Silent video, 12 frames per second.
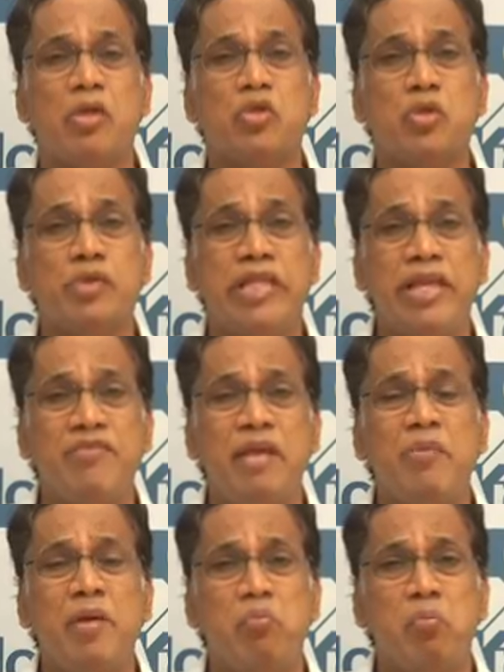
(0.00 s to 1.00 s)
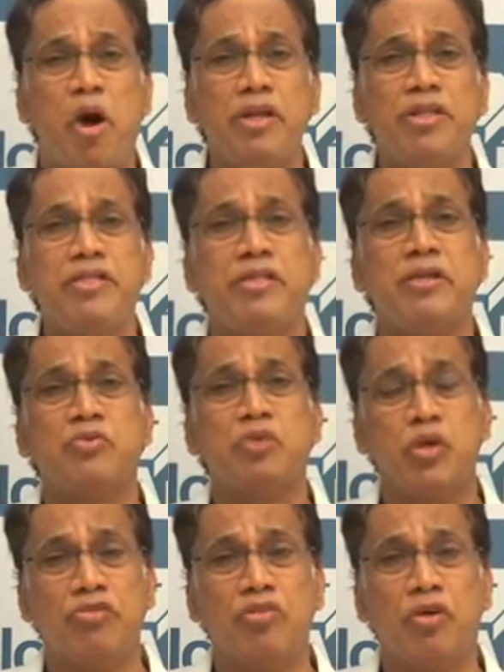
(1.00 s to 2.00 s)
So they will be monitored
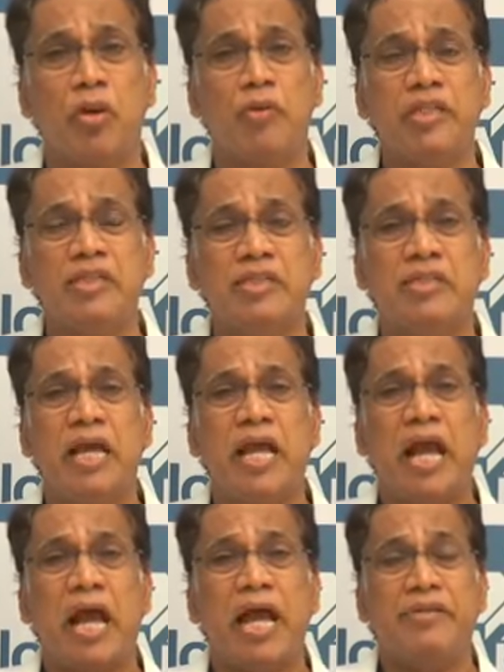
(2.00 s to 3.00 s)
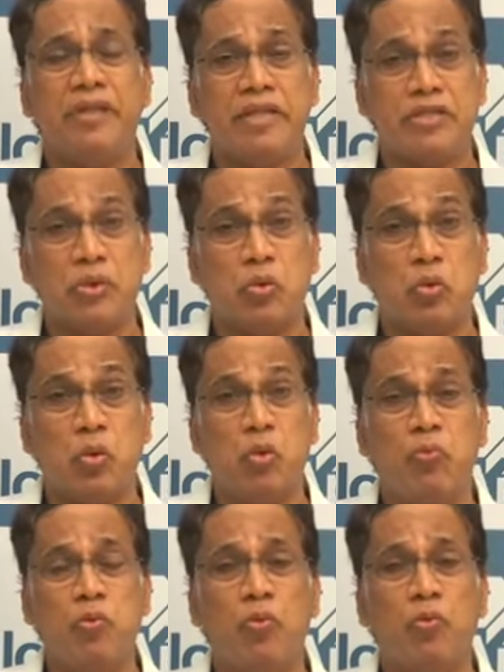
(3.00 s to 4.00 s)
24 hours, and there is a
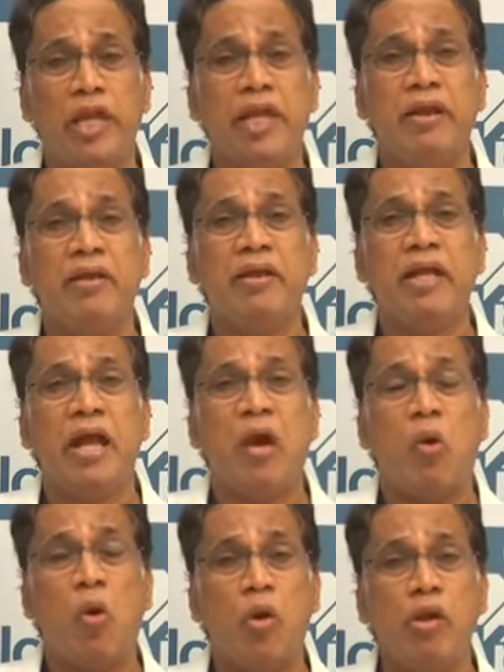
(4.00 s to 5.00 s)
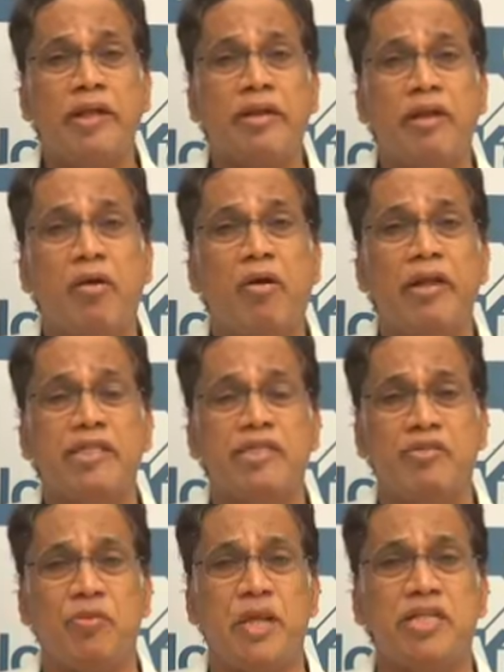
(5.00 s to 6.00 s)
group where all the recordings
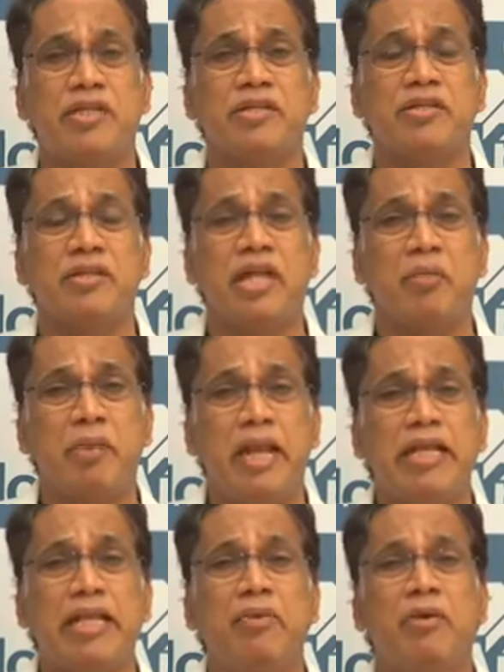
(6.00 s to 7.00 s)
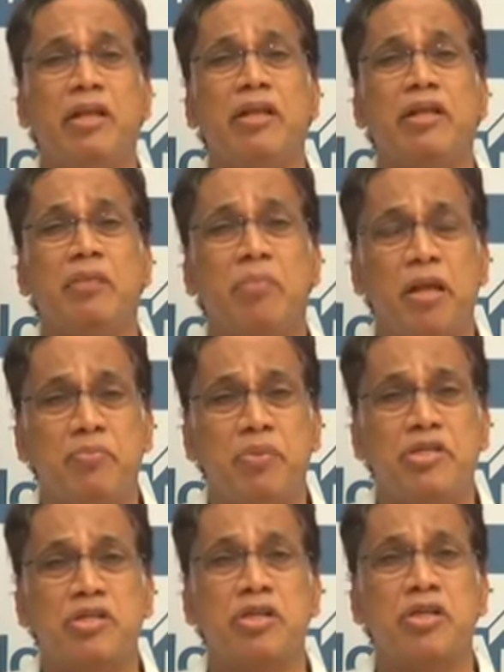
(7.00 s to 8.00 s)
of the patient, their pain level, their blood
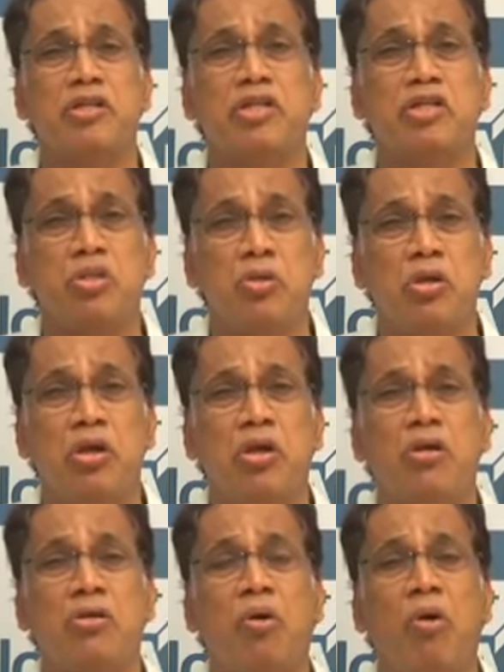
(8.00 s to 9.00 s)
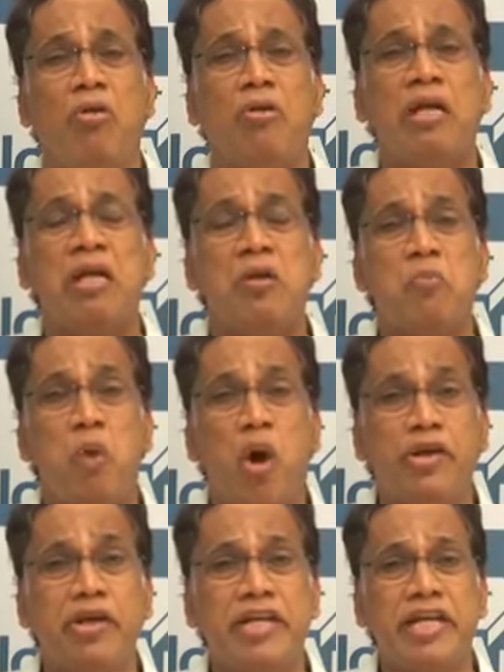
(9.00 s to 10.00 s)
pressure, their sugar, all
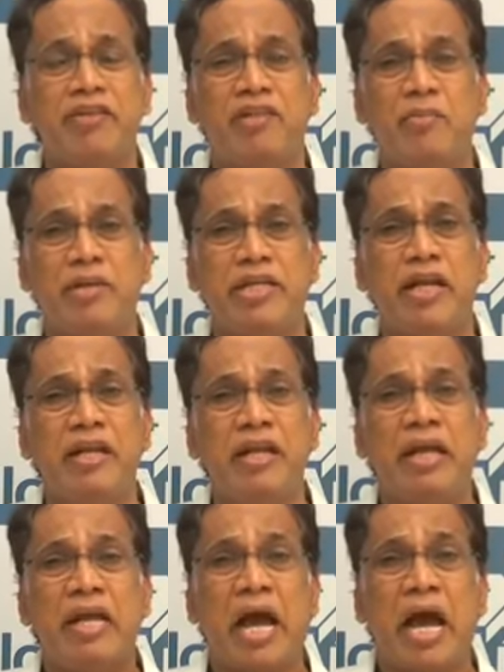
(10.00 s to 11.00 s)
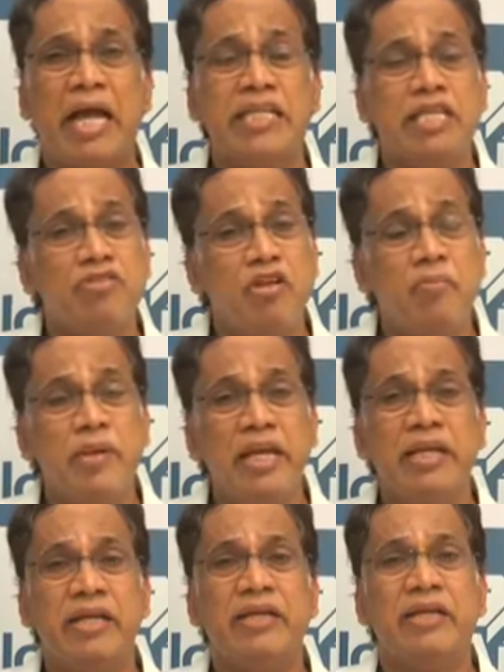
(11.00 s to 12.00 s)
monitoring will be done, and it will
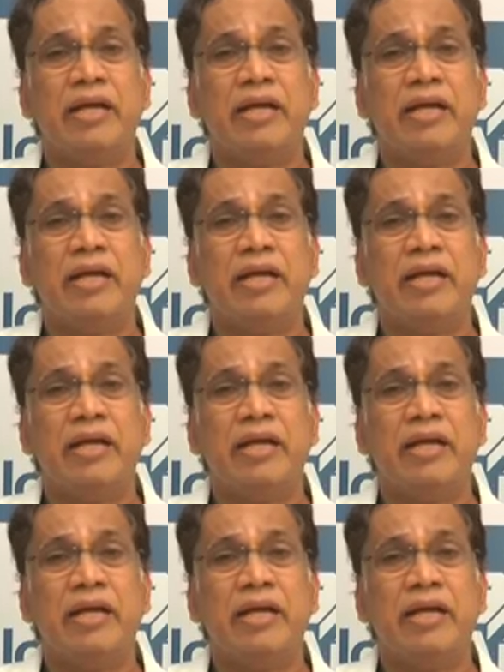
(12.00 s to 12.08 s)
be